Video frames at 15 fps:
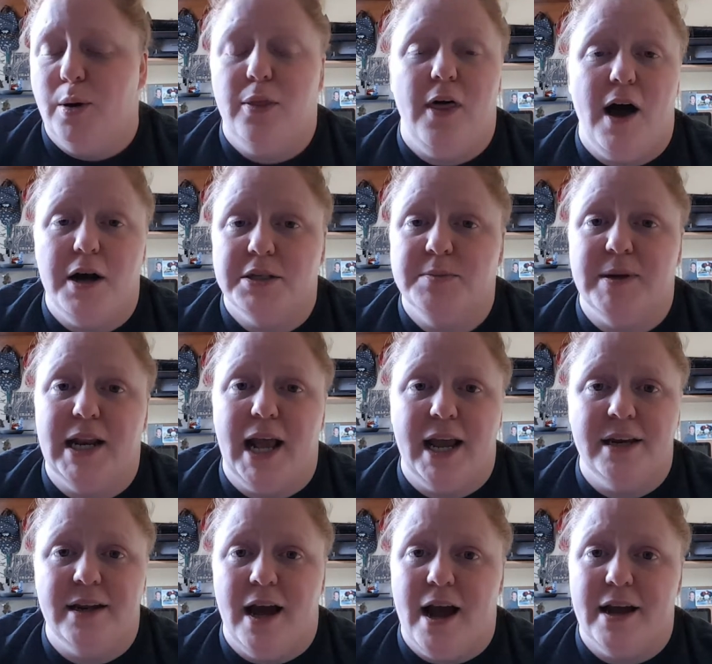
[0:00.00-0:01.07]
both Hogsmeade
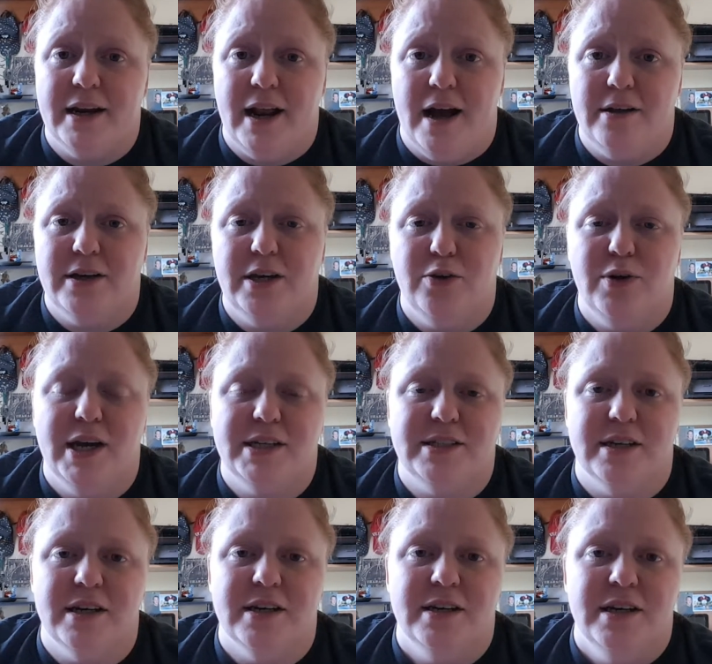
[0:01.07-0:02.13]
and Diagon Alley, you get
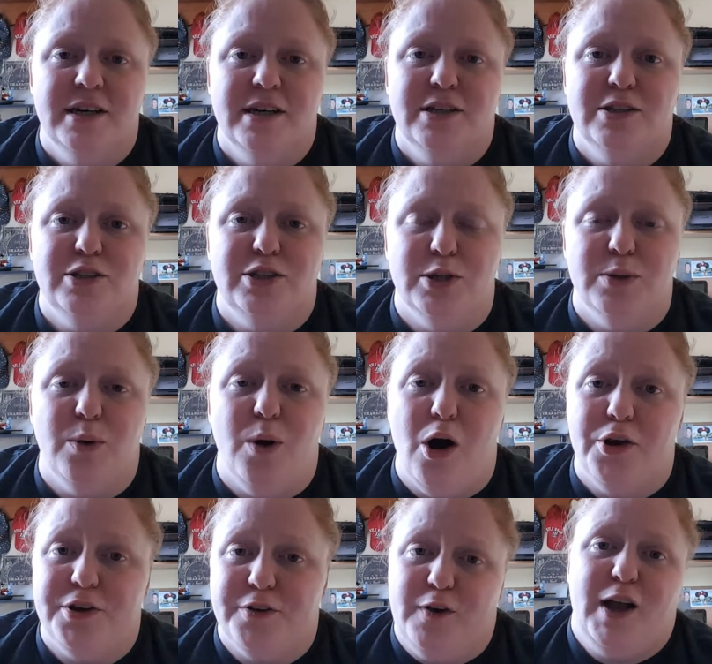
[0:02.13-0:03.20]
to do
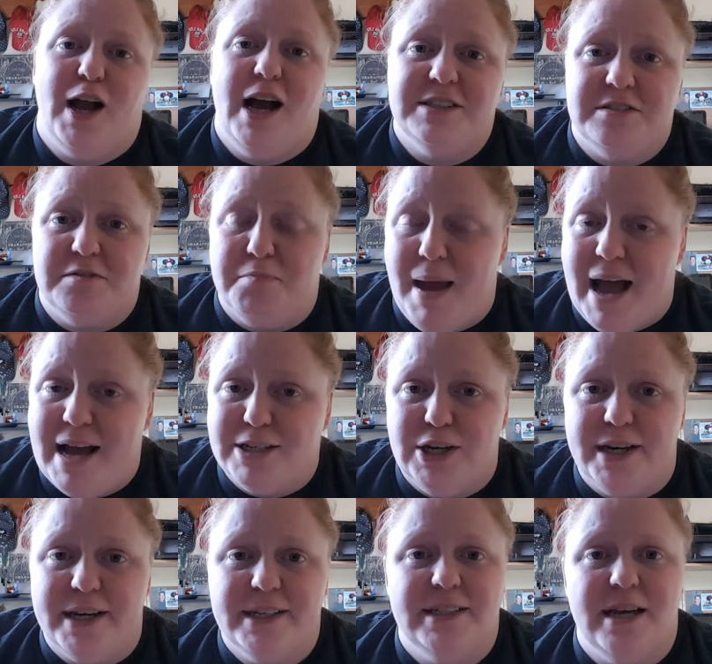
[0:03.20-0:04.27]
all different kinds of
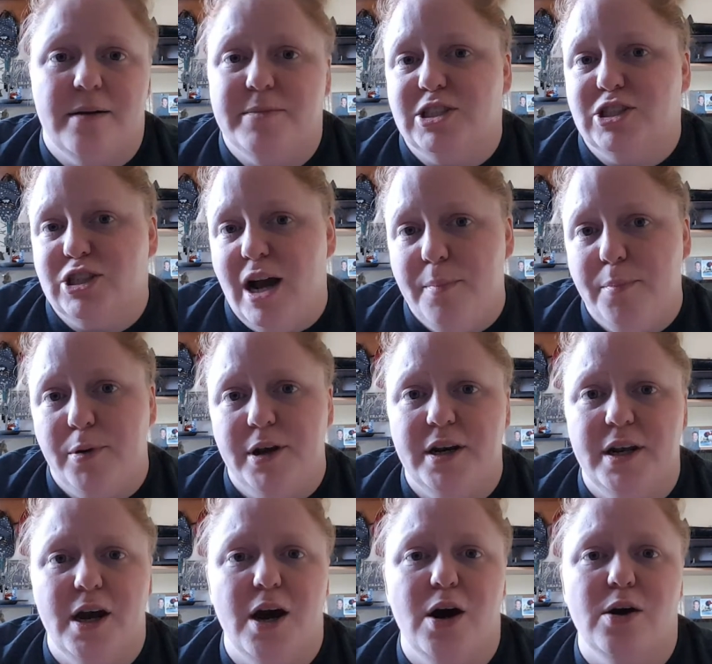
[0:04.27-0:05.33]
magic, some in shop
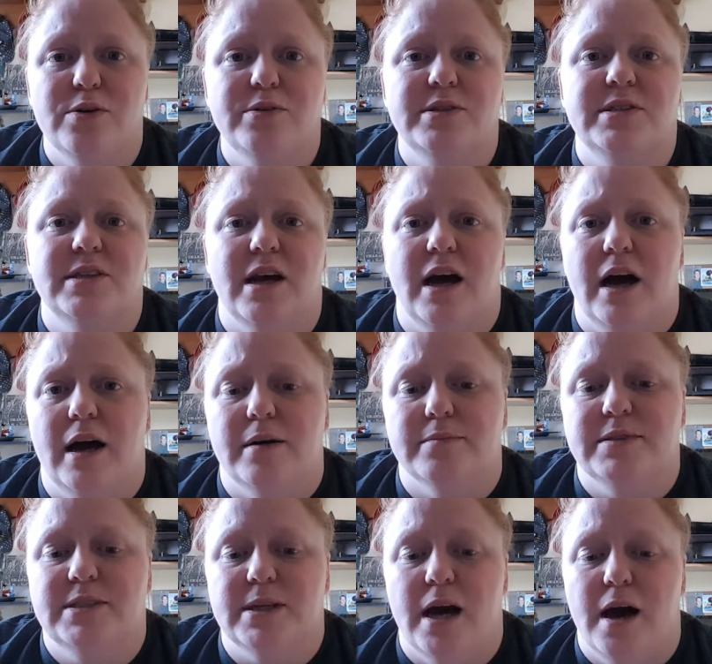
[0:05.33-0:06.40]
windows,
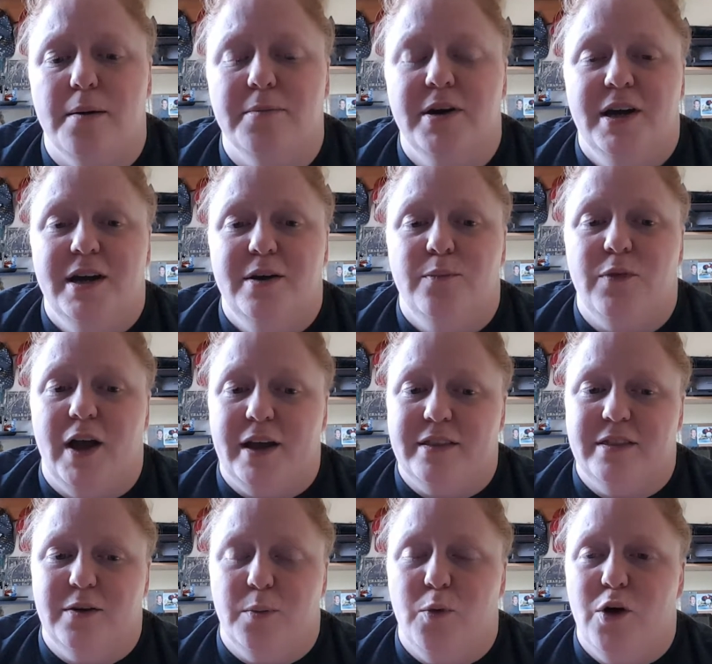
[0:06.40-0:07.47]
some,
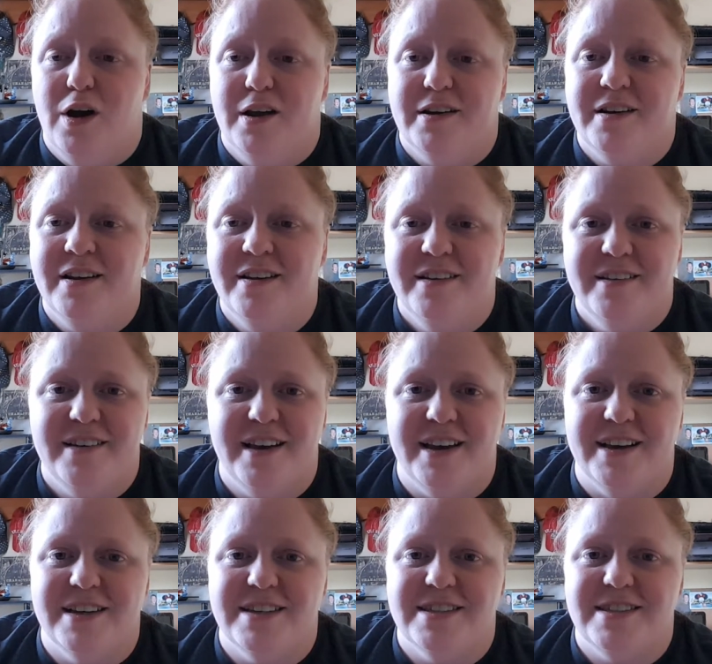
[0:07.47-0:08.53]
like the one
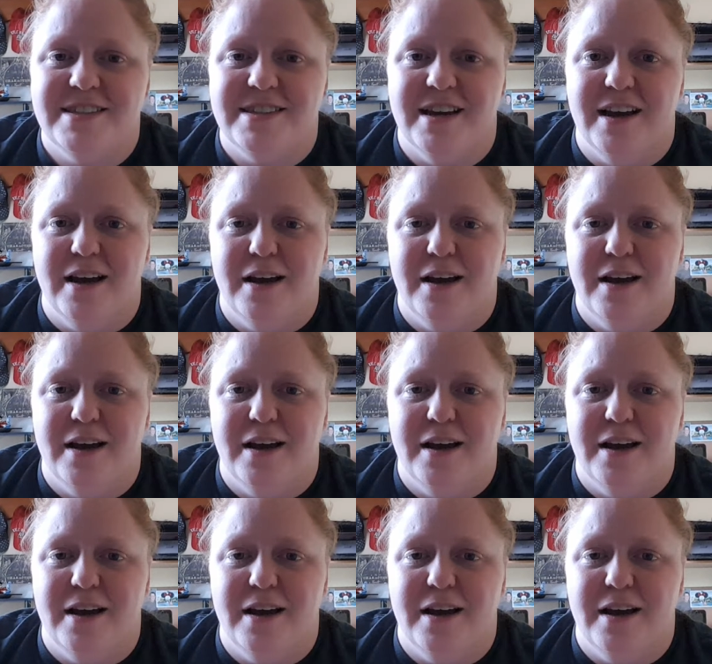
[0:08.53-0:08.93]
is